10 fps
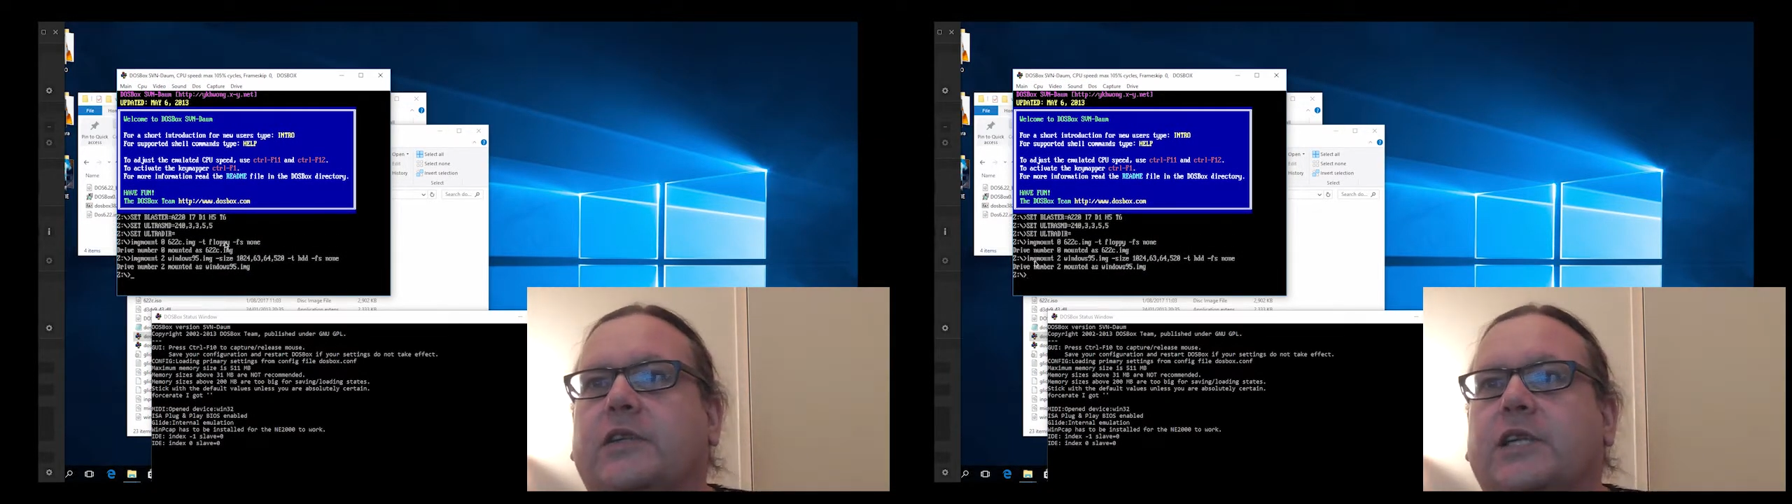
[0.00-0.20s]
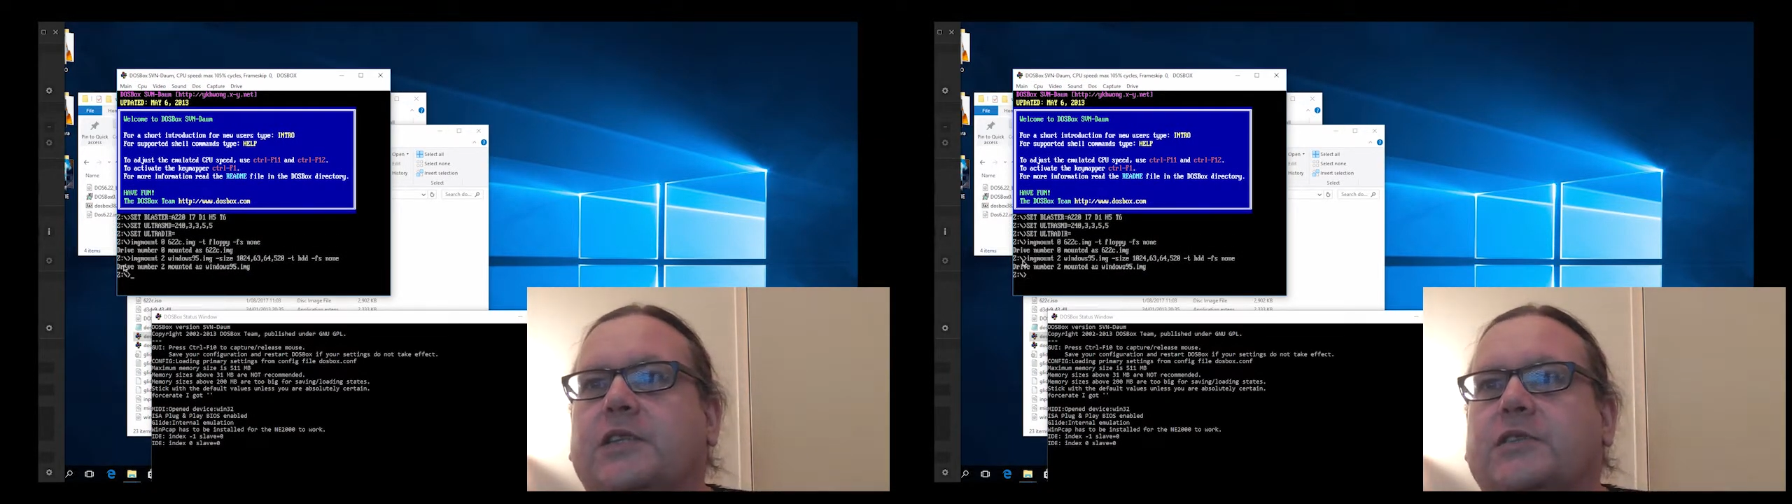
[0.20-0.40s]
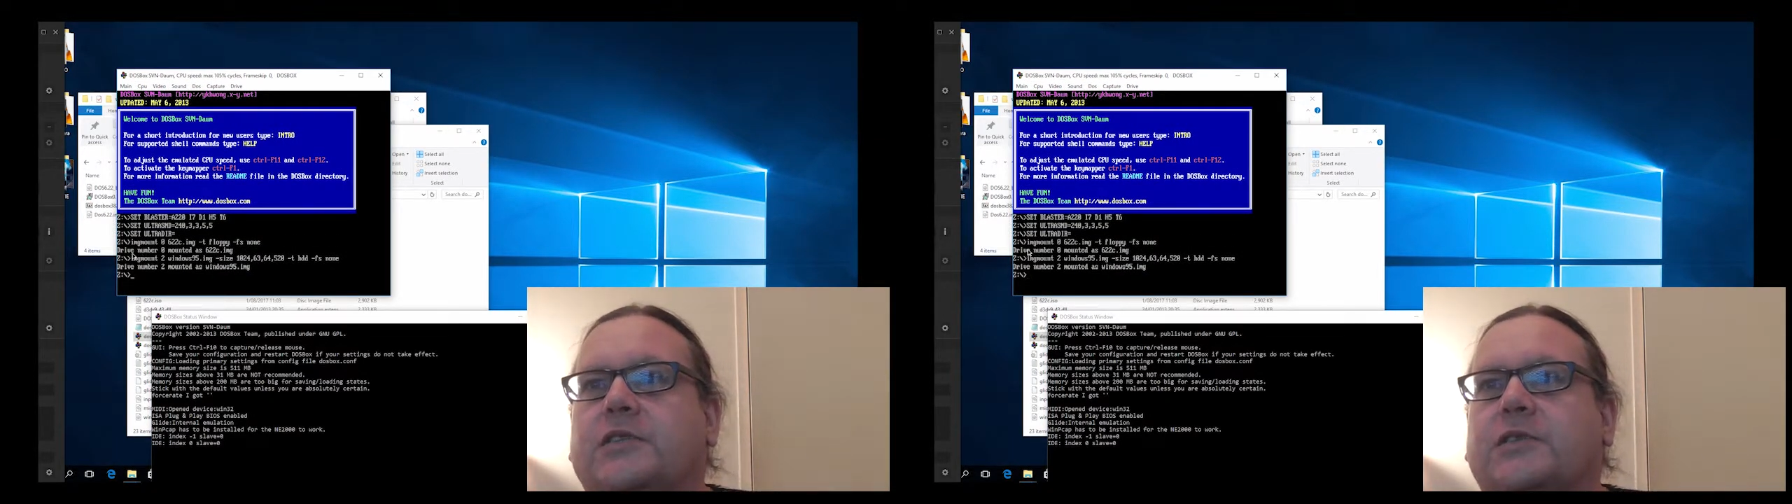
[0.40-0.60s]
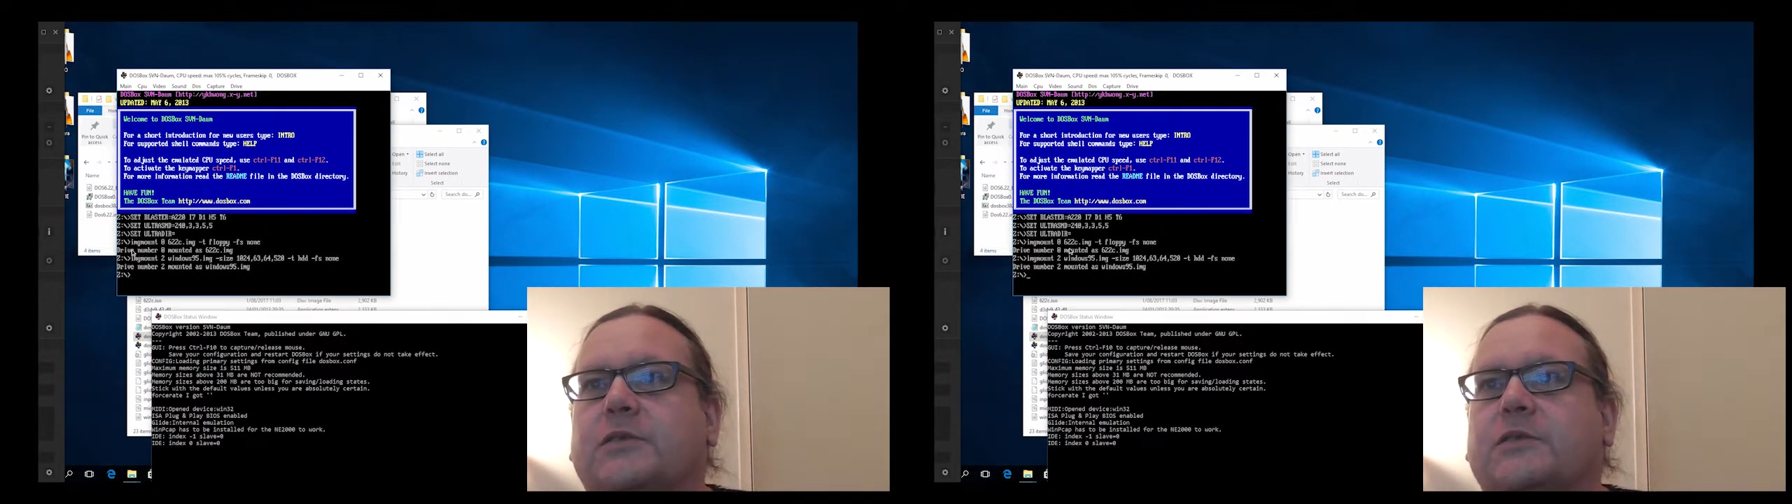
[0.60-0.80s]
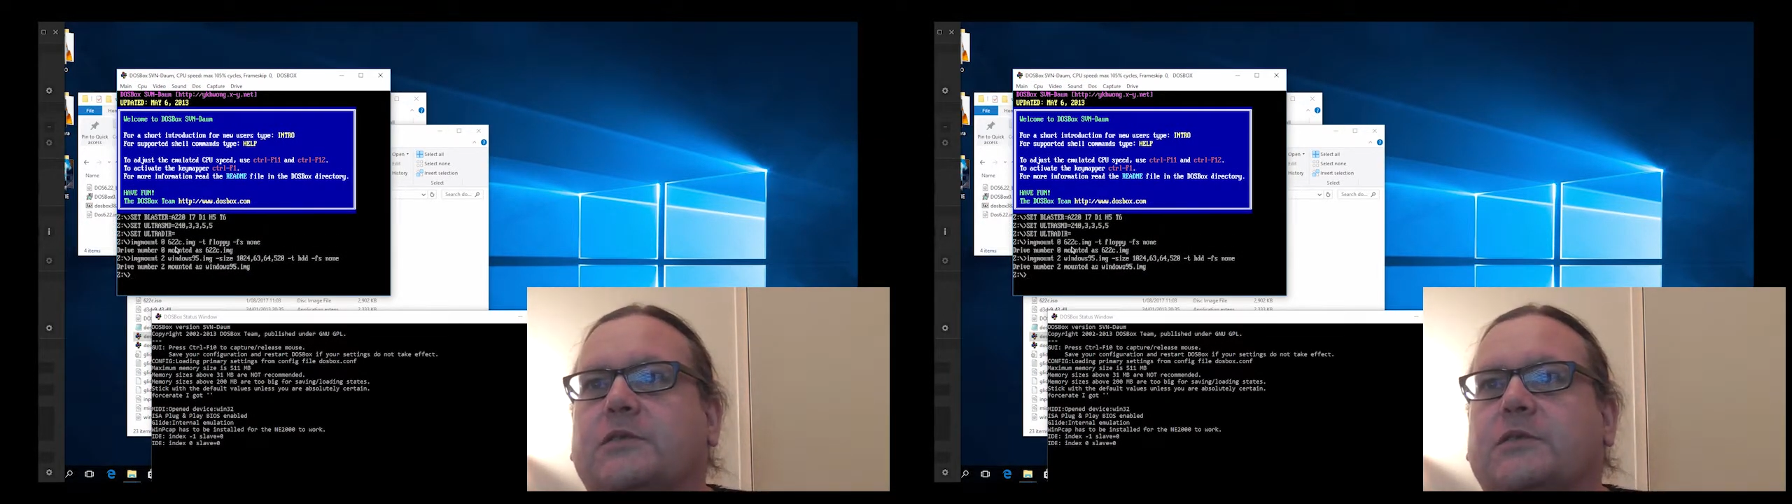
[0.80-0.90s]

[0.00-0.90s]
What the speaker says: that's